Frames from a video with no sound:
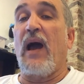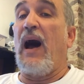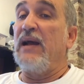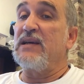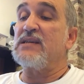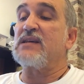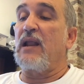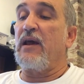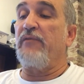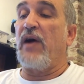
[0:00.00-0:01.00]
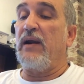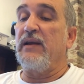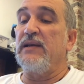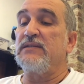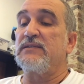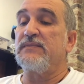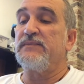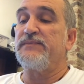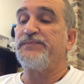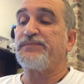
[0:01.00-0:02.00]
I guess a lot of our kids'
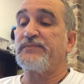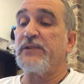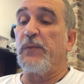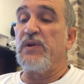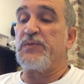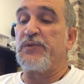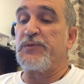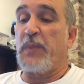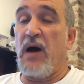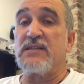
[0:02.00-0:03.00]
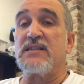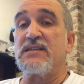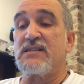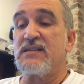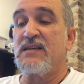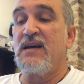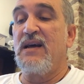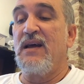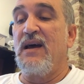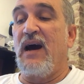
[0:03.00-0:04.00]
responses
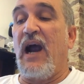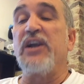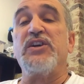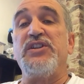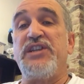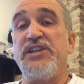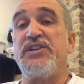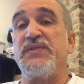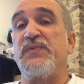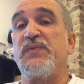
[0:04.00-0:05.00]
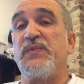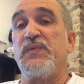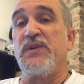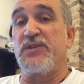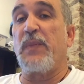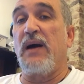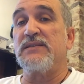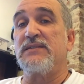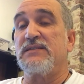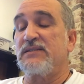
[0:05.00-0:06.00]
are conditioned
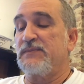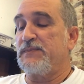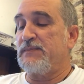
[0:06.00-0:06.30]
responses.